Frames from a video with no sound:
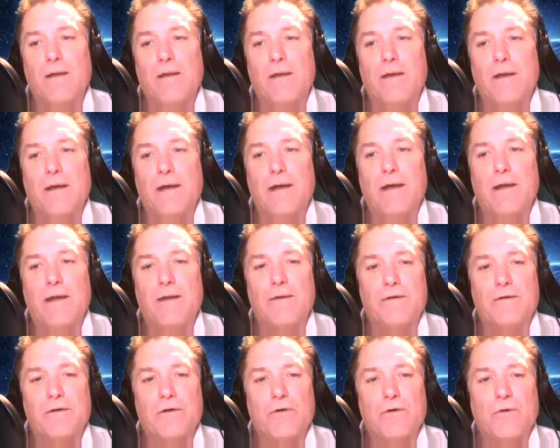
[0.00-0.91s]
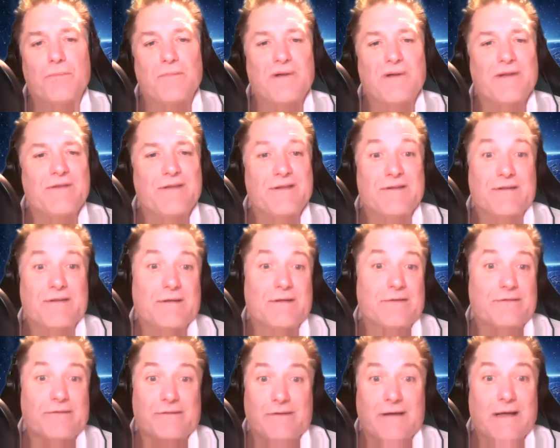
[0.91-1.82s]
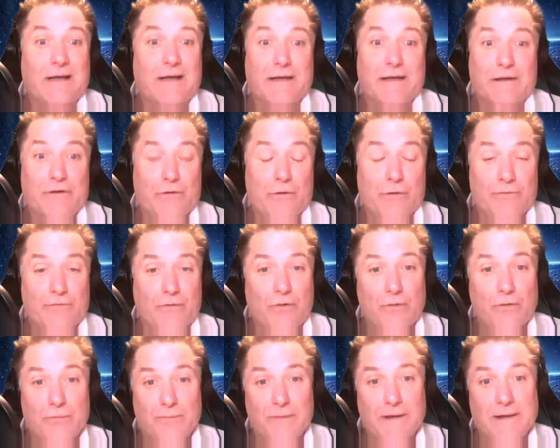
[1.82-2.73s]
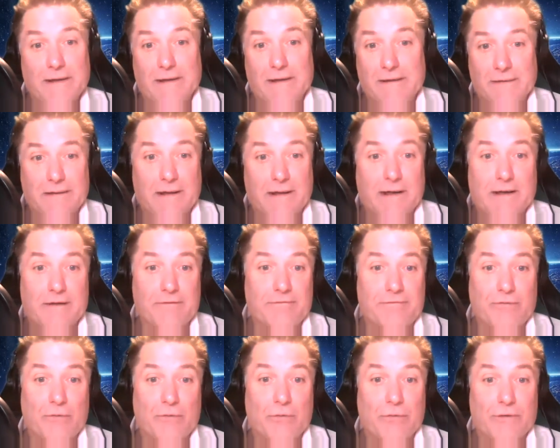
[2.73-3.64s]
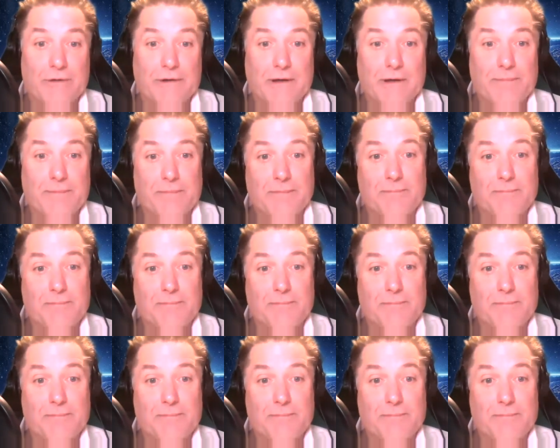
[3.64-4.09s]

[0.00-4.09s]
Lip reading: And, you know, and then this kind of like UFO meeting kind of folded up,